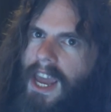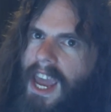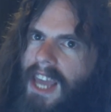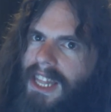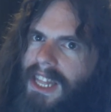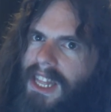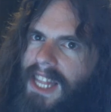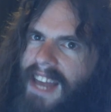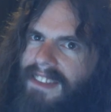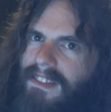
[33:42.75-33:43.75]
and
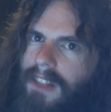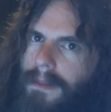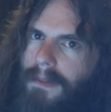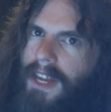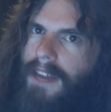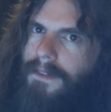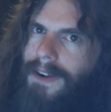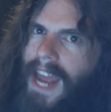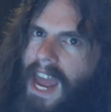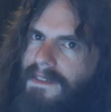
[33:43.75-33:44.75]
less liberty
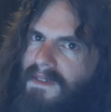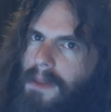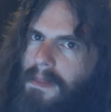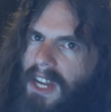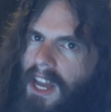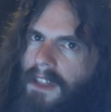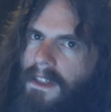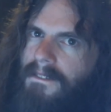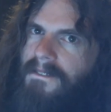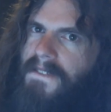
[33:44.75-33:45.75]
for everybody on
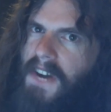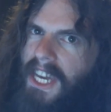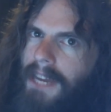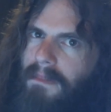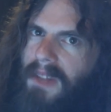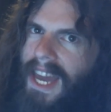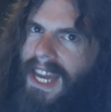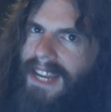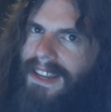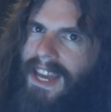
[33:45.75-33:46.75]
the fucking
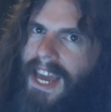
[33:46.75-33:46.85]
planet.